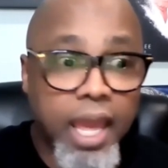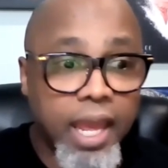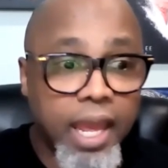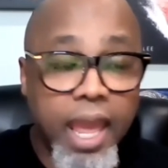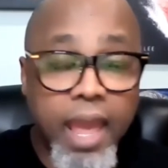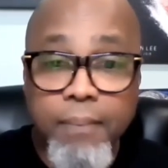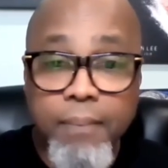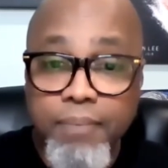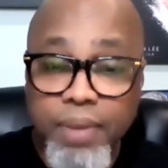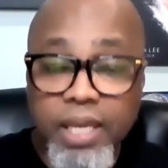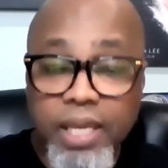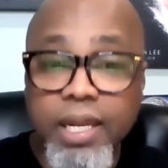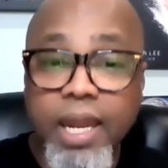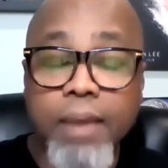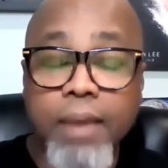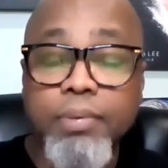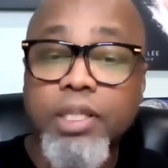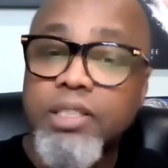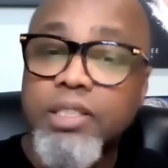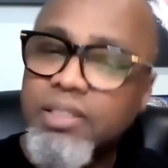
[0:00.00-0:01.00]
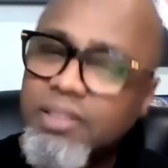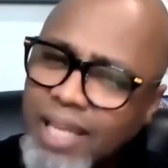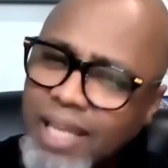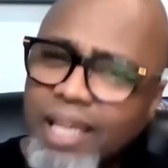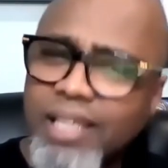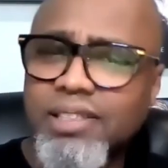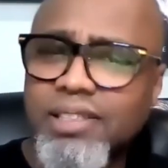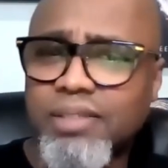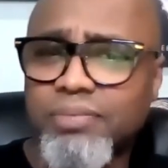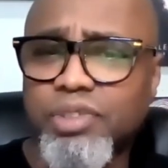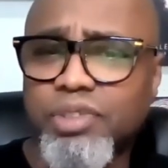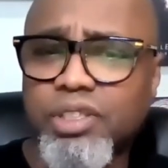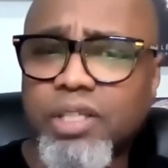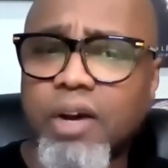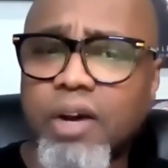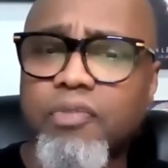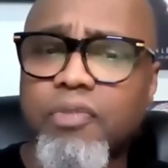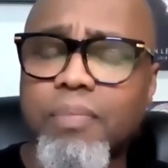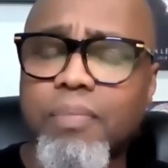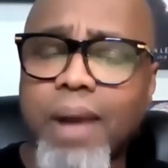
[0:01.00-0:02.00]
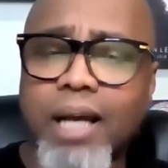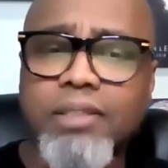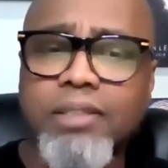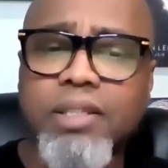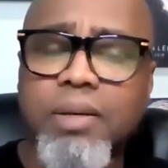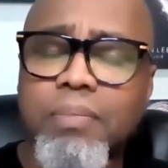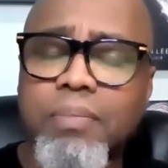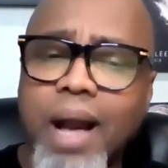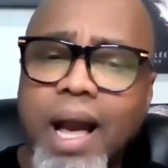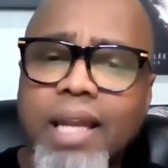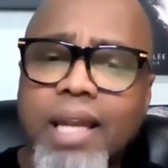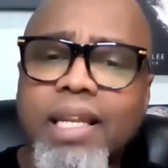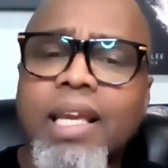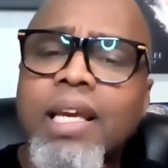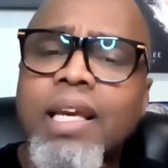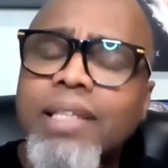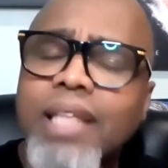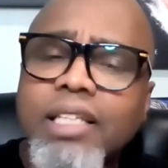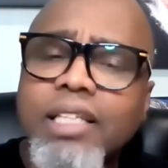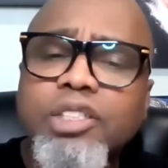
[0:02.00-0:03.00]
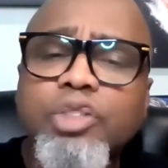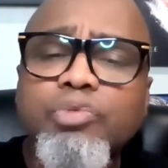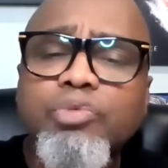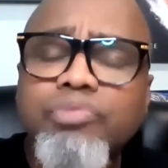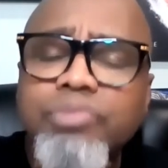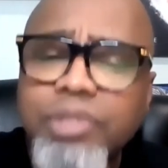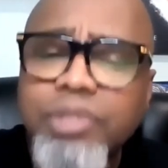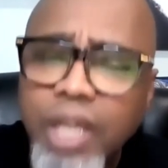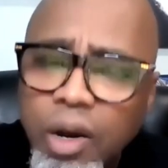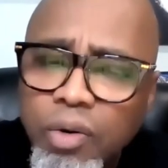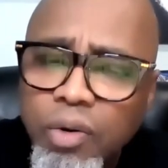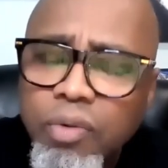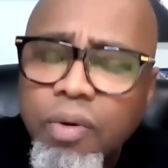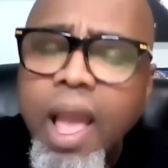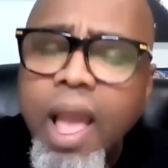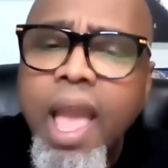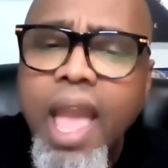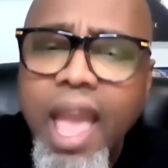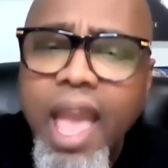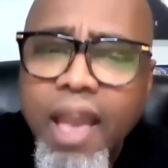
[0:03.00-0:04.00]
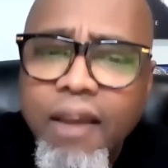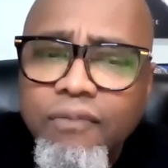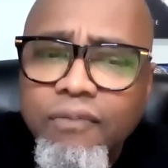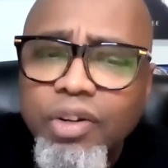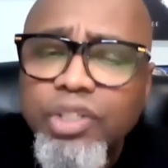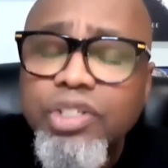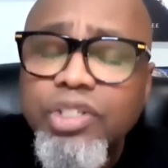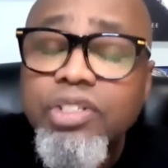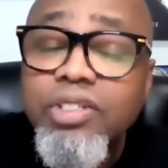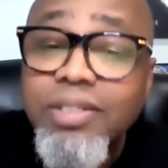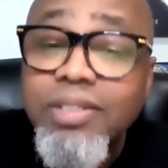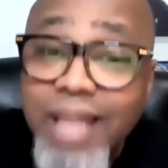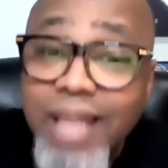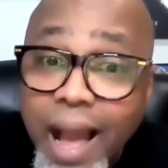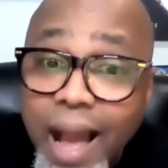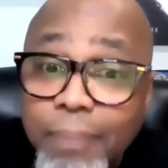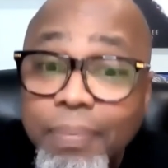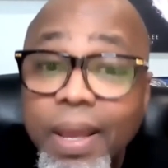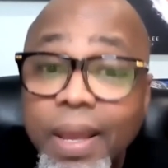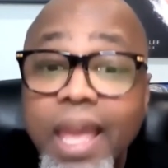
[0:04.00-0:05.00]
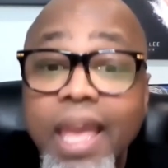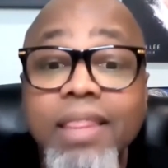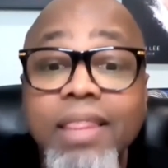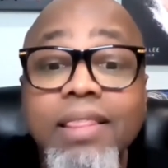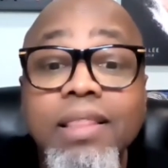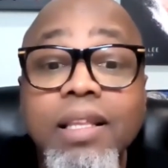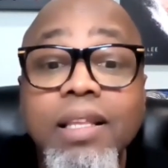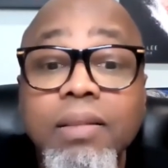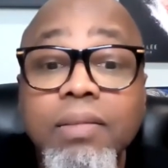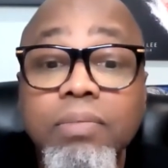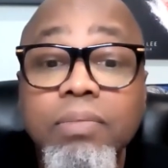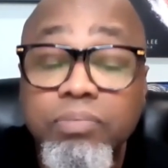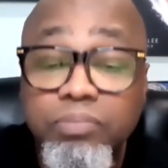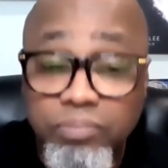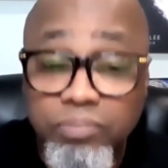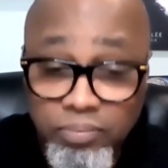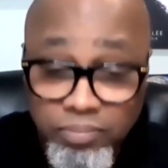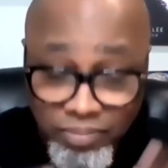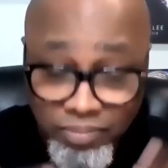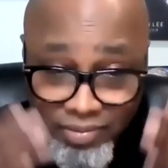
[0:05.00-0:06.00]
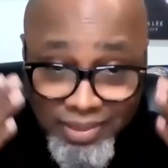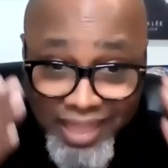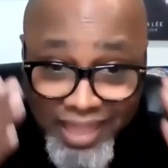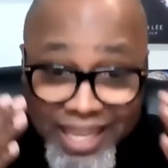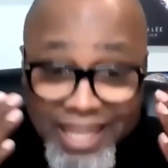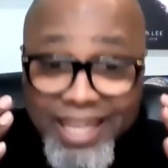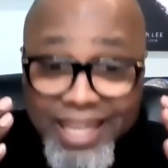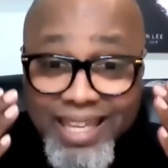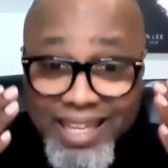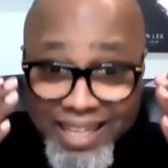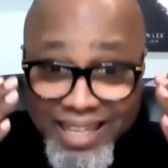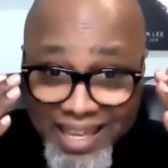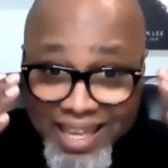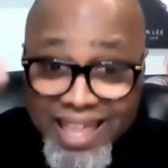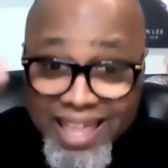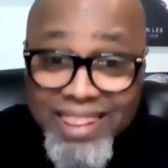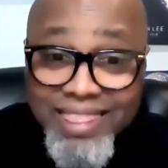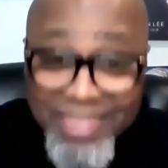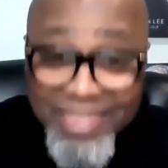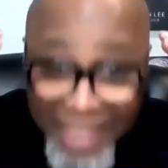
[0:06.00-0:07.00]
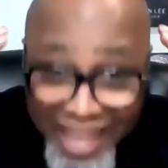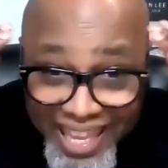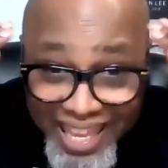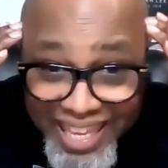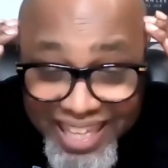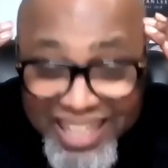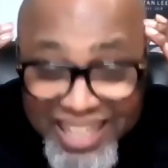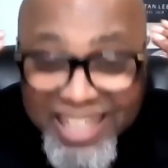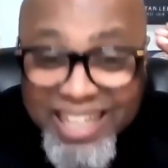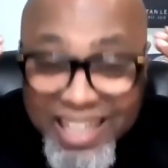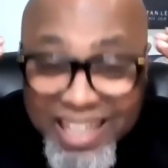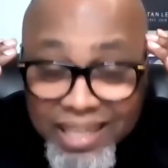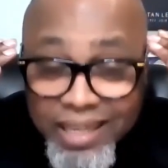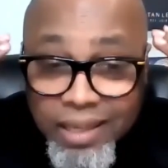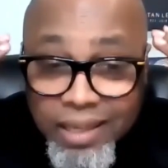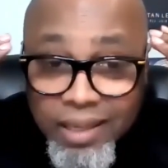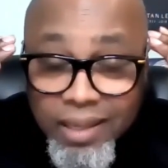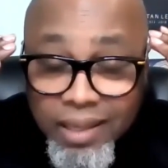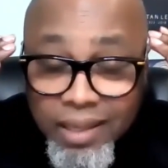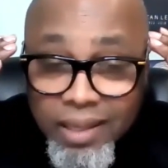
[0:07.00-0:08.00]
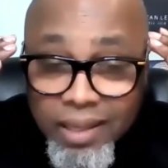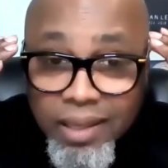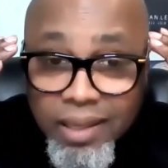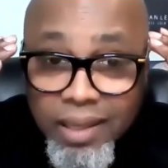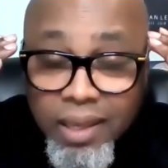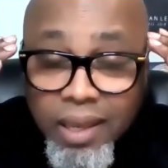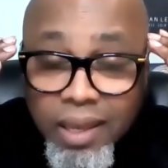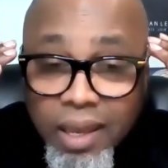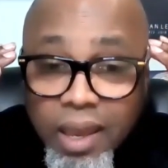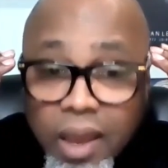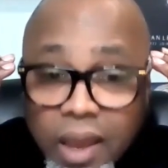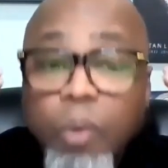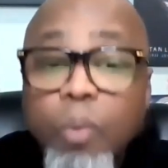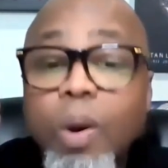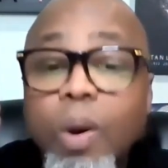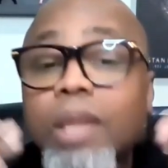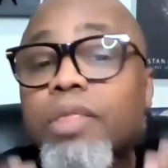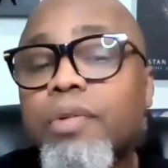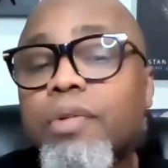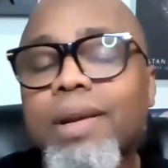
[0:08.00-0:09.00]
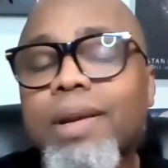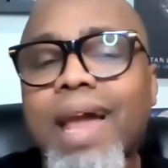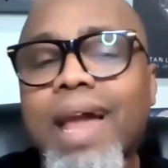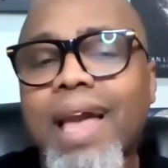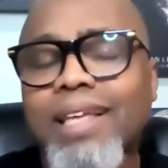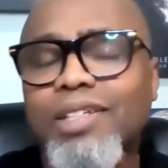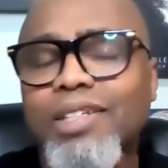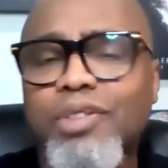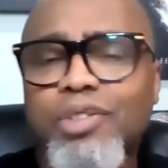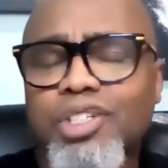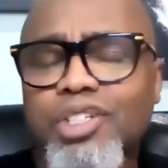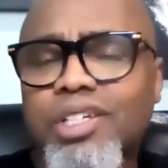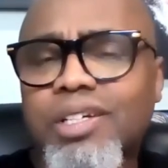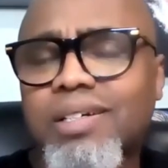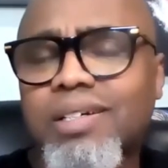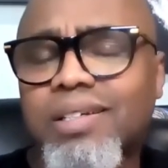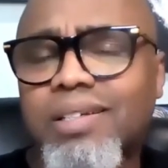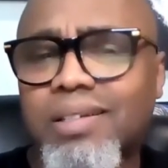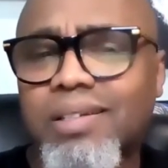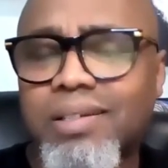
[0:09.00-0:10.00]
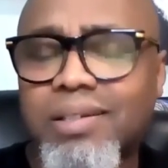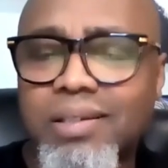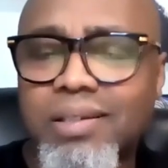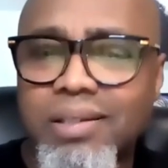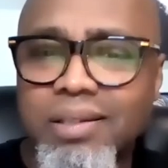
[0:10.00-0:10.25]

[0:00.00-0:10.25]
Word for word: and, and being able to say some stuff about somebody that you don't ever stop and think, think whether or not you should.